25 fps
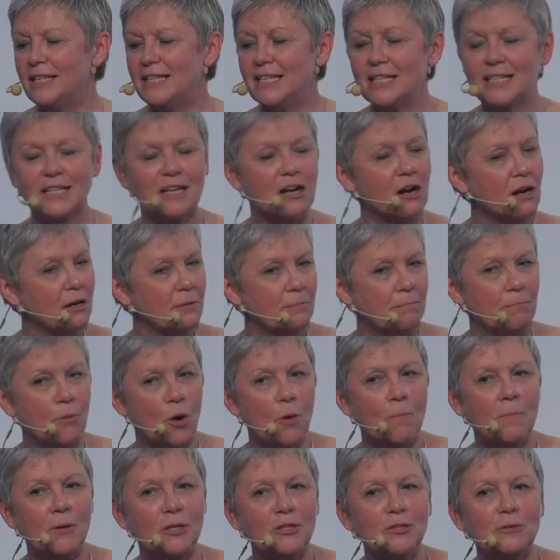a discard
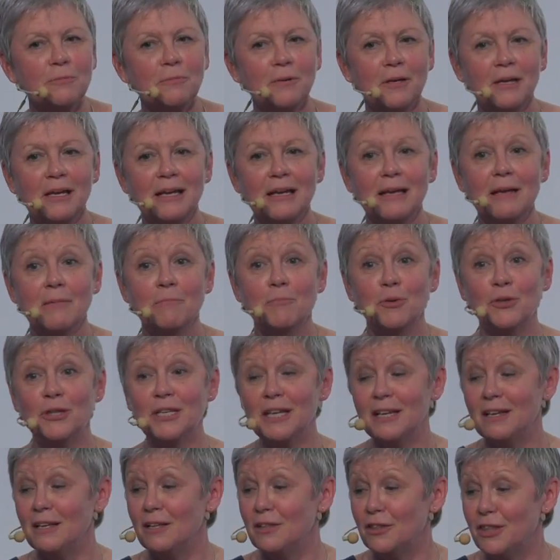moment
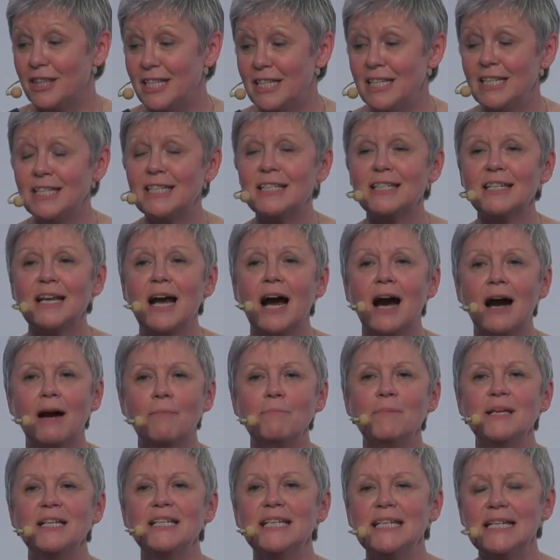but these
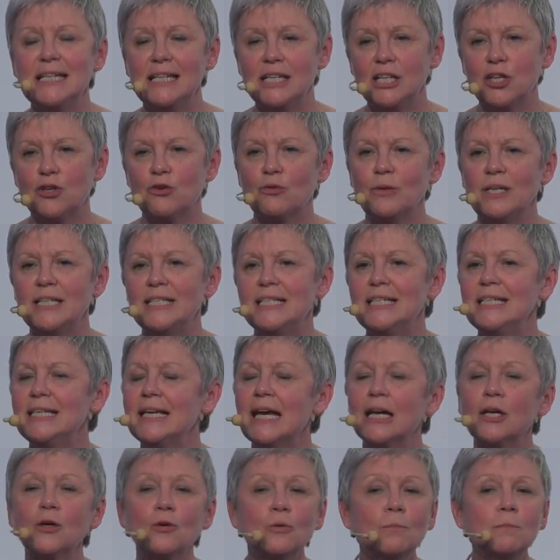are basically
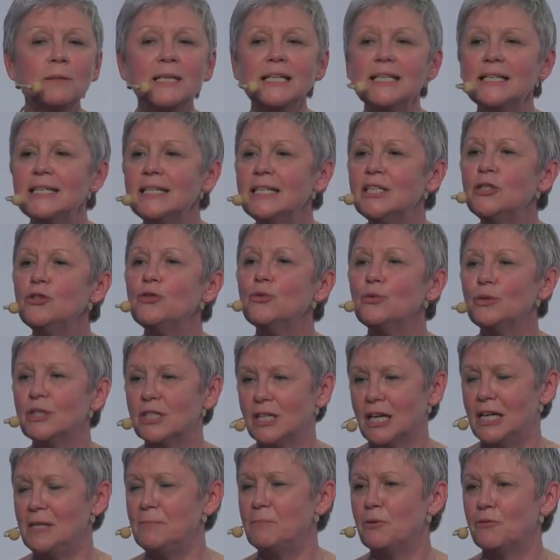creating a completely new
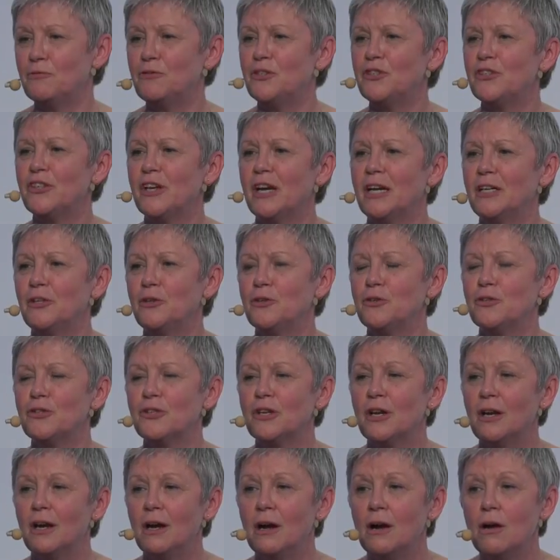type of
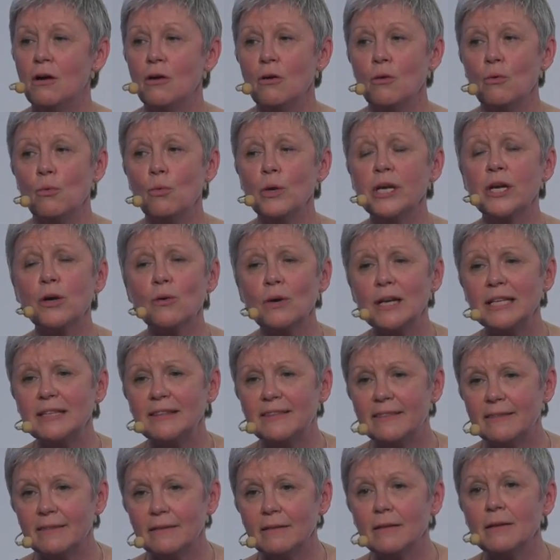designers we call it
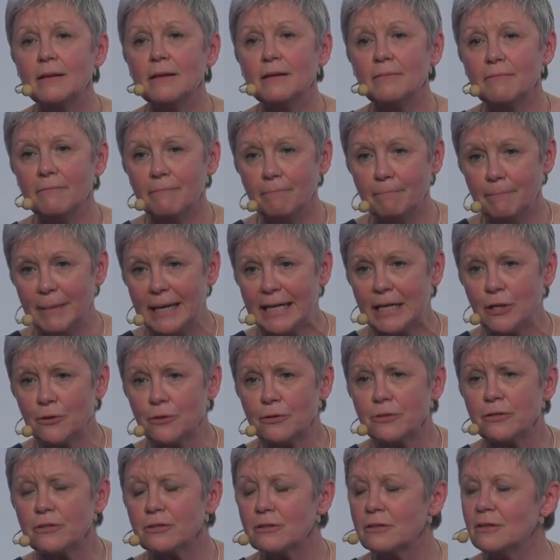
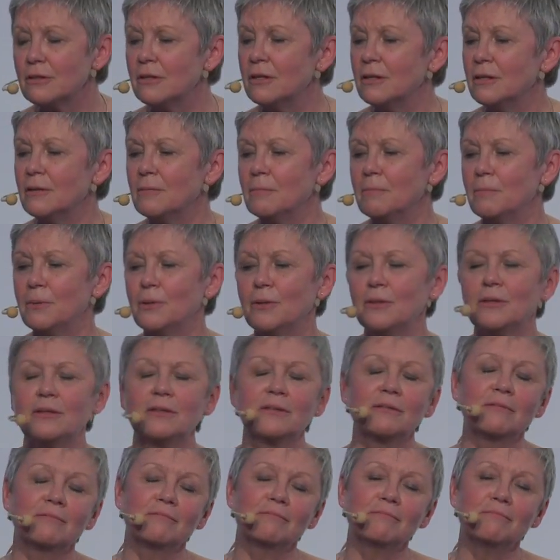makers but
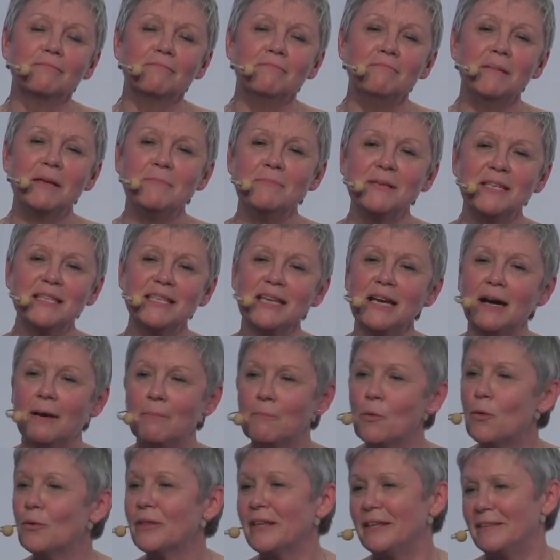maybe they are
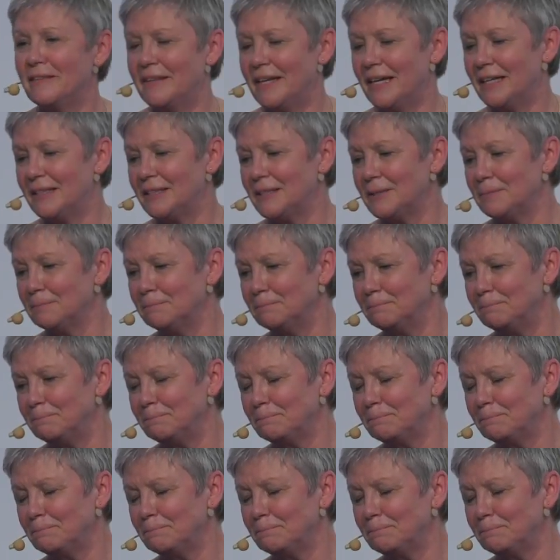more than that